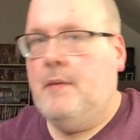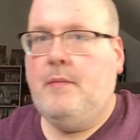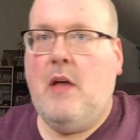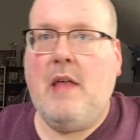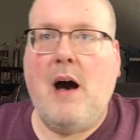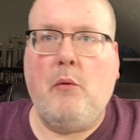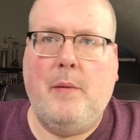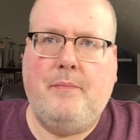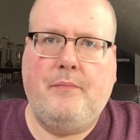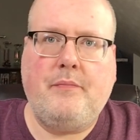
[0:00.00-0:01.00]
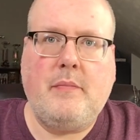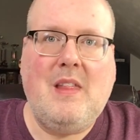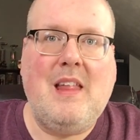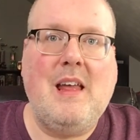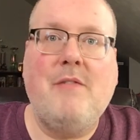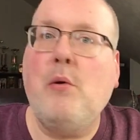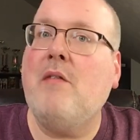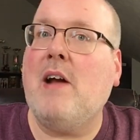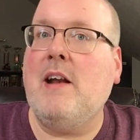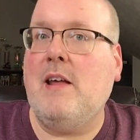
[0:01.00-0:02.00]
And that one, if you have
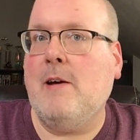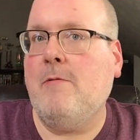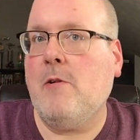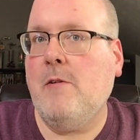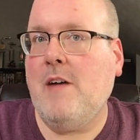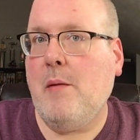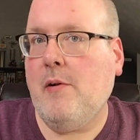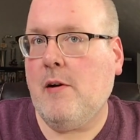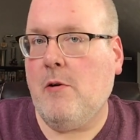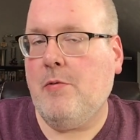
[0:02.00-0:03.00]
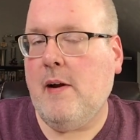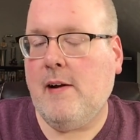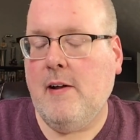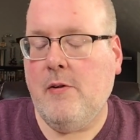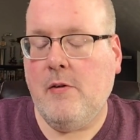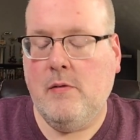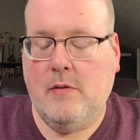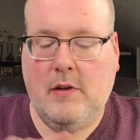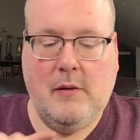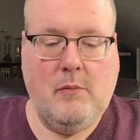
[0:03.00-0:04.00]
an idea for a fabric or a thread color
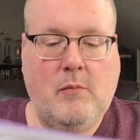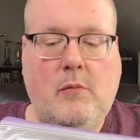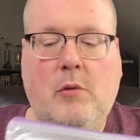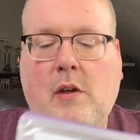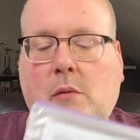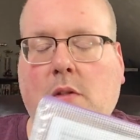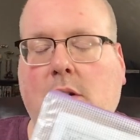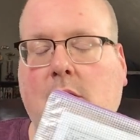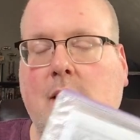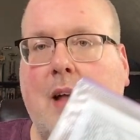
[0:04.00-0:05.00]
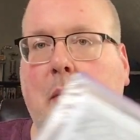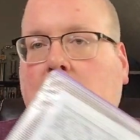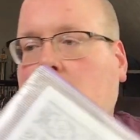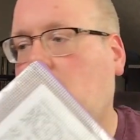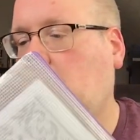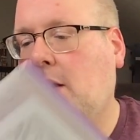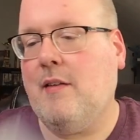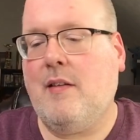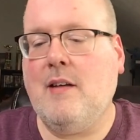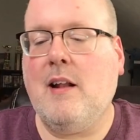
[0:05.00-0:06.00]
that you think would look good, let me know, because
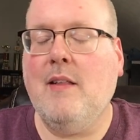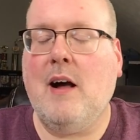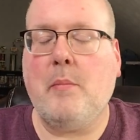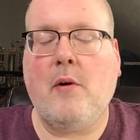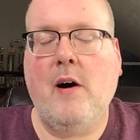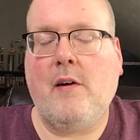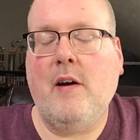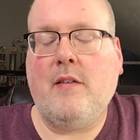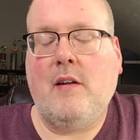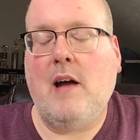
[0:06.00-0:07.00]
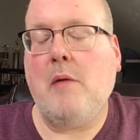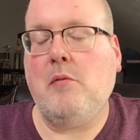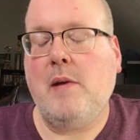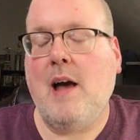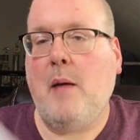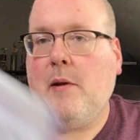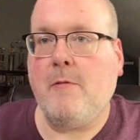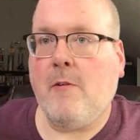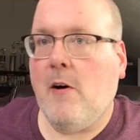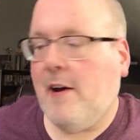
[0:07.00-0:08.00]
it's not a lot of progress and I would be happy to
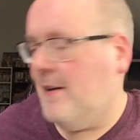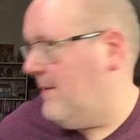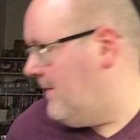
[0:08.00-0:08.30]
frog it.